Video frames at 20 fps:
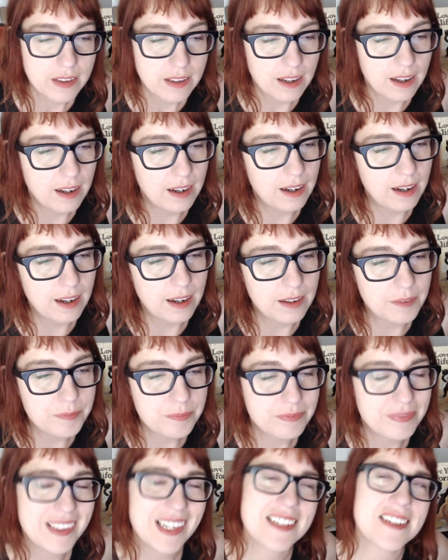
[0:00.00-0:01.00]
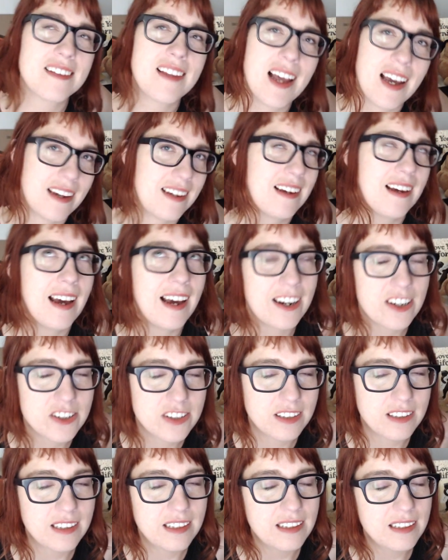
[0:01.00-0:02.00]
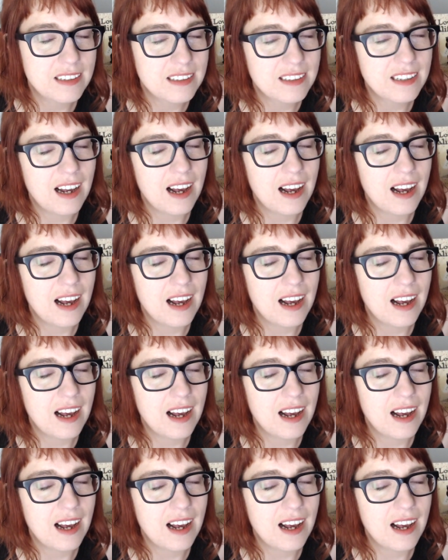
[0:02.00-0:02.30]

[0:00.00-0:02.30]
That's a lie, actually.